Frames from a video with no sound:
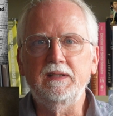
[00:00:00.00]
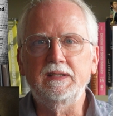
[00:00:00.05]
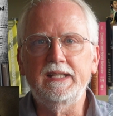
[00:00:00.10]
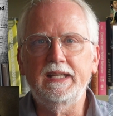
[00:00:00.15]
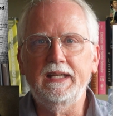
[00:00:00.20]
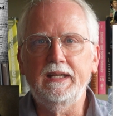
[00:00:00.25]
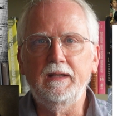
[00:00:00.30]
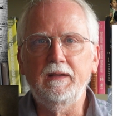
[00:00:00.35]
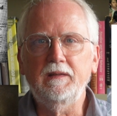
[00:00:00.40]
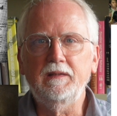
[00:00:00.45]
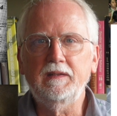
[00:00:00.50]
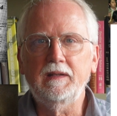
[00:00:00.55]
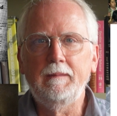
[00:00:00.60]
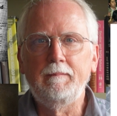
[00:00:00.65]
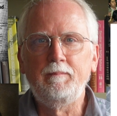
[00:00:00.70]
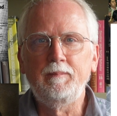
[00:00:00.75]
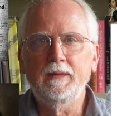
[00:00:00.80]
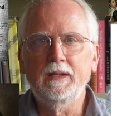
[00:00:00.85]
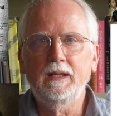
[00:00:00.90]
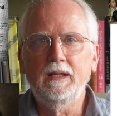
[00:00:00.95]
entails,
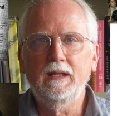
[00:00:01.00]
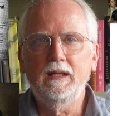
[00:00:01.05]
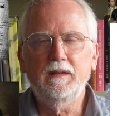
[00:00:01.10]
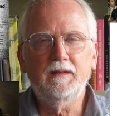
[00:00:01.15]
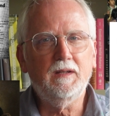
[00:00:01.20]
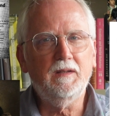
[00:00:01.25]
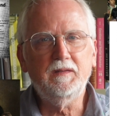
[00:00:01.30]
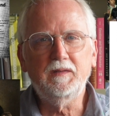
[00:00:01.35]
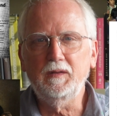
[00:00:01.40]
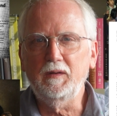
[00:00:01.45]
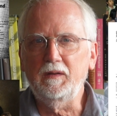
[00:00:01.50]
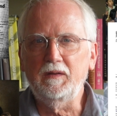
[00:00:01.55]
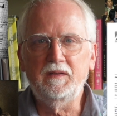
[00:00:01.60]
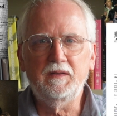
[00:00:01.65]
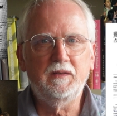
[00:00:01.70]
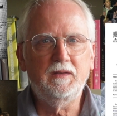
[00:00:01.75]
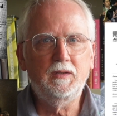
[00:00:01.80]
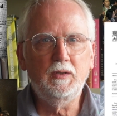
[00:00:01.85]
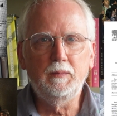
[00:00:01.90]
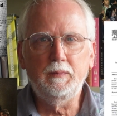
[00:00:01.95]
it's also a
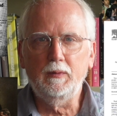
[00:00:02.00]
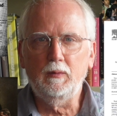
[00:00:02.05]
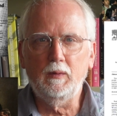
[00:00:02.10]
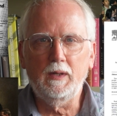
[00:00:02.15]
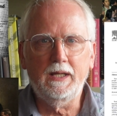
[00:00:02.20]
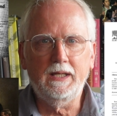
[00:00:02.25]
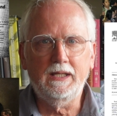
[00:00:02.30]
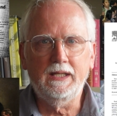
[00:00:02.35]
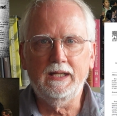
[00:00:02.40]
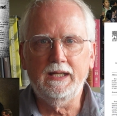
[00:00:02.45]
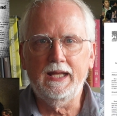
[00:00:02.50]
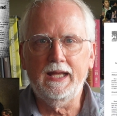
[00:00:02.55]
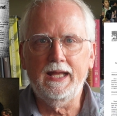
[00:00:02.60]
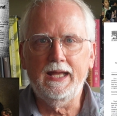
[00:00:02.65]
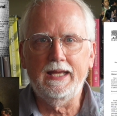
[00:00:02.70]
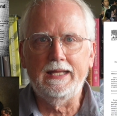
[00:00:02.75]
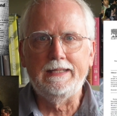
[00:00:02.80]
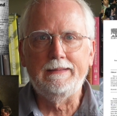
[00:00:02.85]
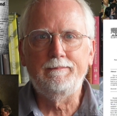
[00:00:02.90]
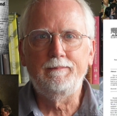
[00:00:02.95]
stupid way to get
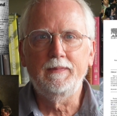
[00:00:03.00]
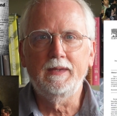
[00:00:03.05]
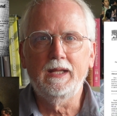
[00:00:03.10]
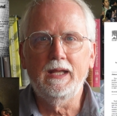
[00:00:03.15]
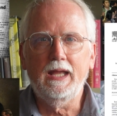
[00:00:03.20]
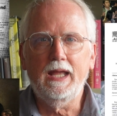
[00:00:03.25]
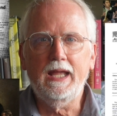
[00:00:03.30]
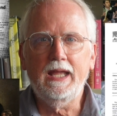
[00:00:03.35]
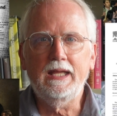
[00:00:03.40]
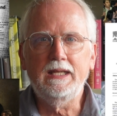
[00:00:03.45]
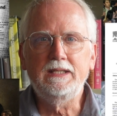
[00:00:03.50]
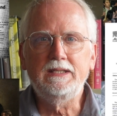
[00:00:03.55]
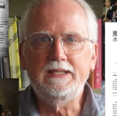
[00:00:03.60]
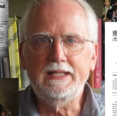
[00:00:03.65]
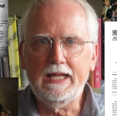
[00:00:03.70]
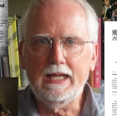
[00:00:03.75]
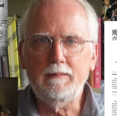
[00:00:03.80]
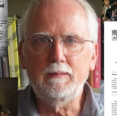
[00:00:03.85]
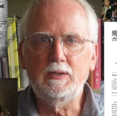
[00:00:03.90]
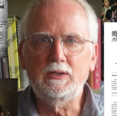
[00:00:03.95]
ahead and
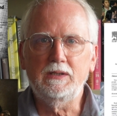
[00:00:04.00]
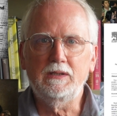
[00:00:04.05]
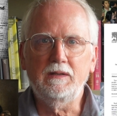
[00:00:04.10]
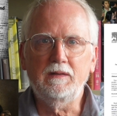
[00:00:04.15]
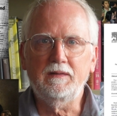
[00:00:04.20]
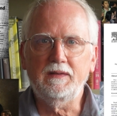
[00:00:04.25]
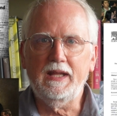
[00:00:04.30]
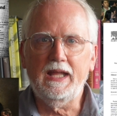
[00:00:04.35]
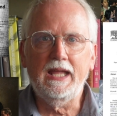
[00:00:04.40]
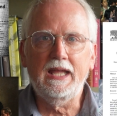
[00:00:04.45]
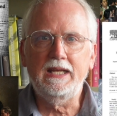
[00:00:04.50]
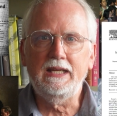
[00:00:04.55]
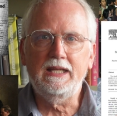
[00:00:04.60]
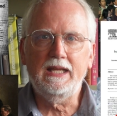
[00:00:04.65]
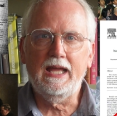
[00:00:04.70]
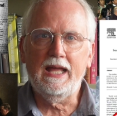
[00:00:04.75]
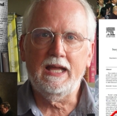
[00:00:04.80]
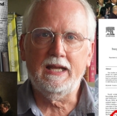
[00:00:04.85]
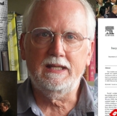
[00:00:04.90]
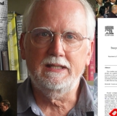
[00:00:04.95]
damages
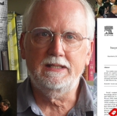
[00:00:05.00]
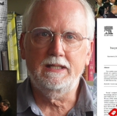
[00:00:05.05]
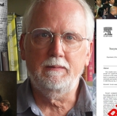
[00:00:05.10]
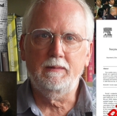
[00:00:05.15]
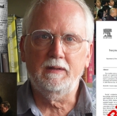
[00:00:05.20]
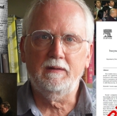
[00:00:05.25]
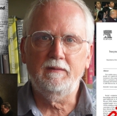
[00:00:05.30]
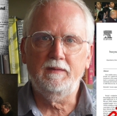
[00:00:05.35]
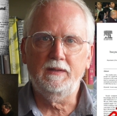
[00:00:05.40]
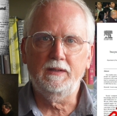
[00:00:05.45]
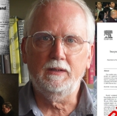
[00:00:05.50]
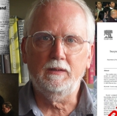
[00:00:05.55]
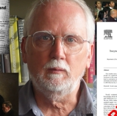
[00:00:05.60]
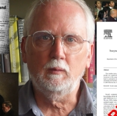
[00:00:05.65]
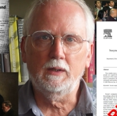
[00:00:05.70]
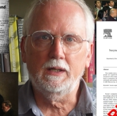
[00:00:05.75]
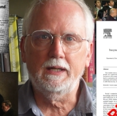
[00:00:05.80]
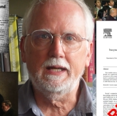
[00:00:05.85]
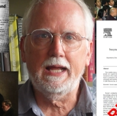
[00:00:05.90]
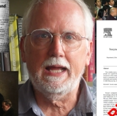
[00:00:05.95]
any academic field
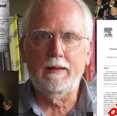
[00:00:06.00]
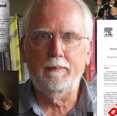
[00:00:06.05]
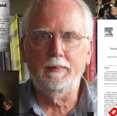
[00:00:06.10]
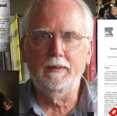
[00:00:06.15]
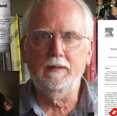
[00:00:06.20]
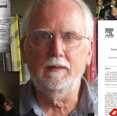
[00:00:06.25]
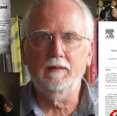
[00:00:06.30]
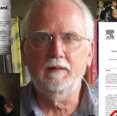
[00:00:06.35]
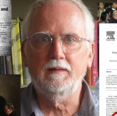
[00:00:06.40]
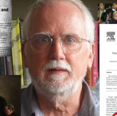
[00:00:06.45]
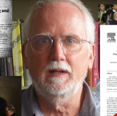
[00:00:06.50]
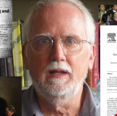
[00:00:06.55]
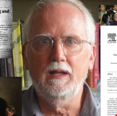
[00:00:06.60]
where it happens.